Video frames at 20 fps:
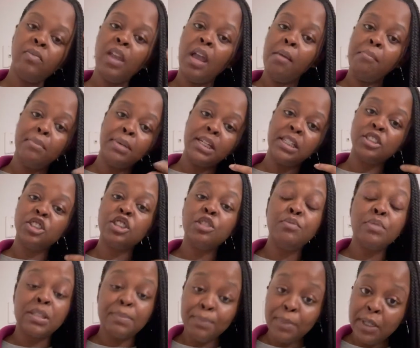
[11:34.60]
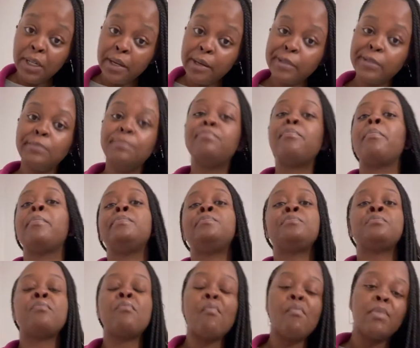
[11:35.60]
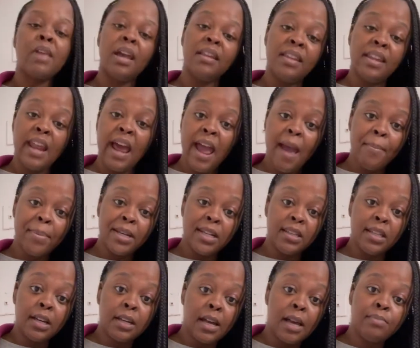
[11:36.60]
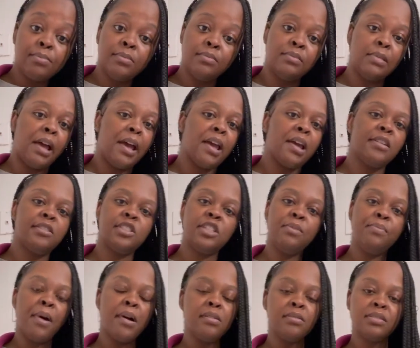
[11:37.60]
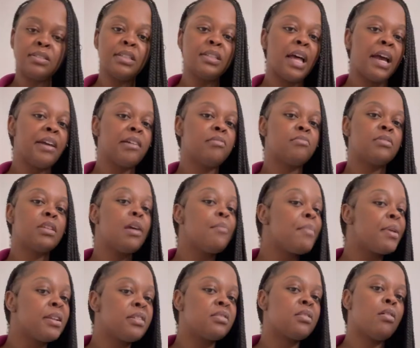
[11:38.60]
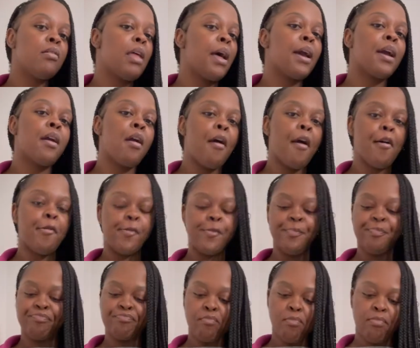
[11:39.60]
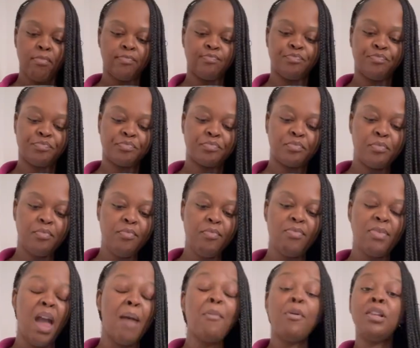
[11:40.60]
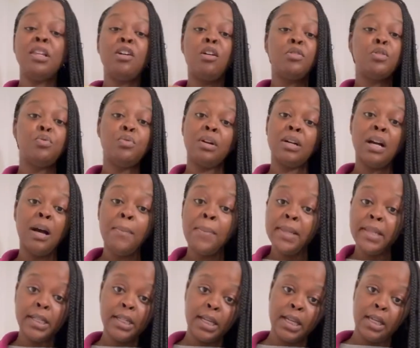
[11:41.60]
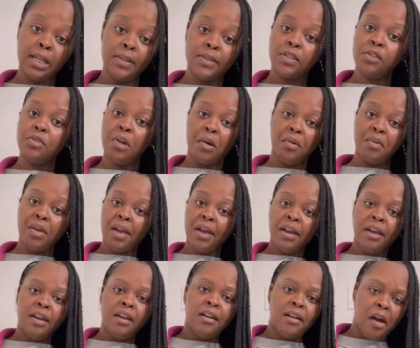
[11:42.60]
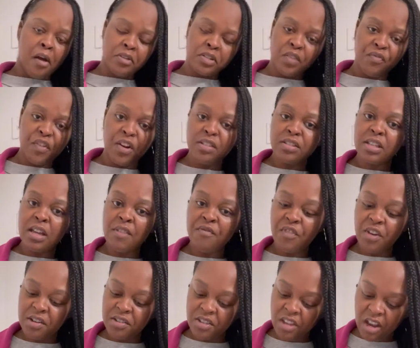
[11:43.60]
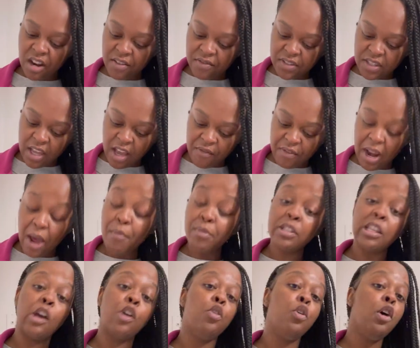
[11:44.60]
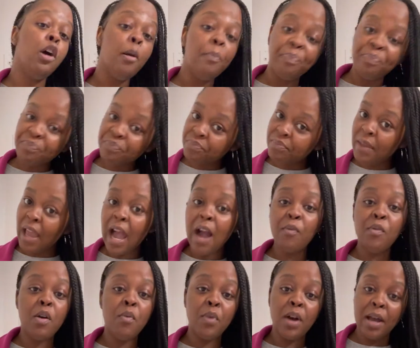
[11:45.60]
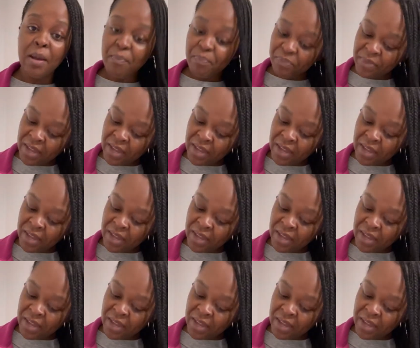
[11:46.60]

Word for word: But she was booked. And then I happened to look up, like, she posted, like, 10 minutes ago, like, oh, I'm only going to do a couple of these, you know, on some first come, first serve stuff. And I was like, oh, I want one.